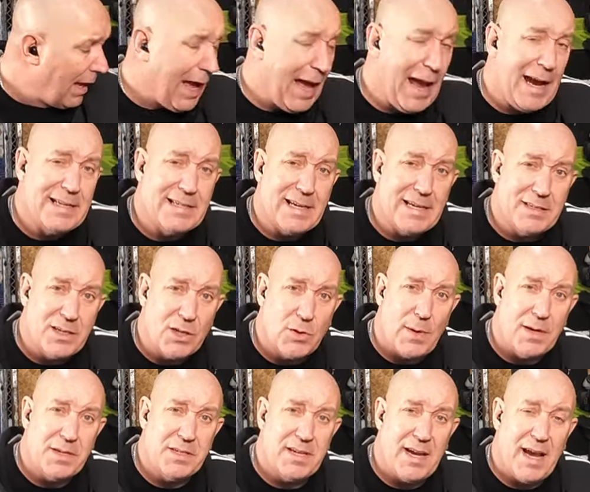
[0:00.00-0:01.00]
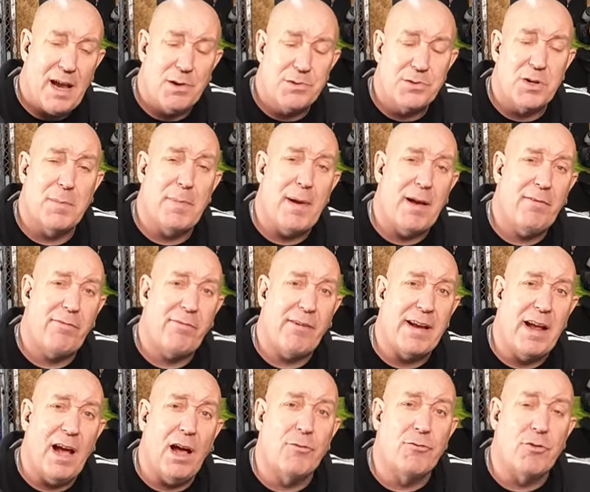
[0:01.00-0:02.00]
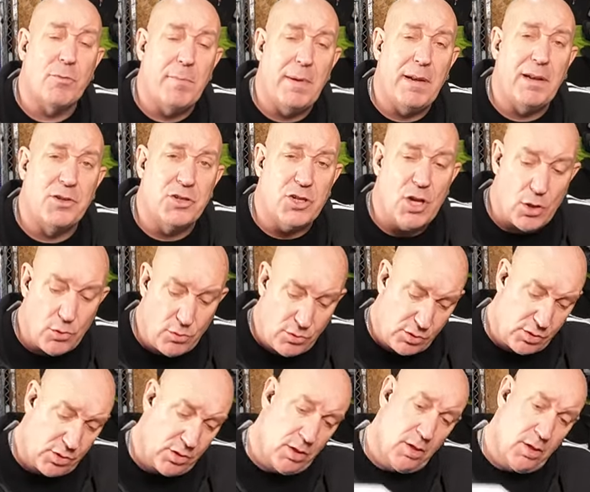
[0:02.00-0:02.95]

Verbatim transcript: 18 to 20 hours on about 300 ml of juice,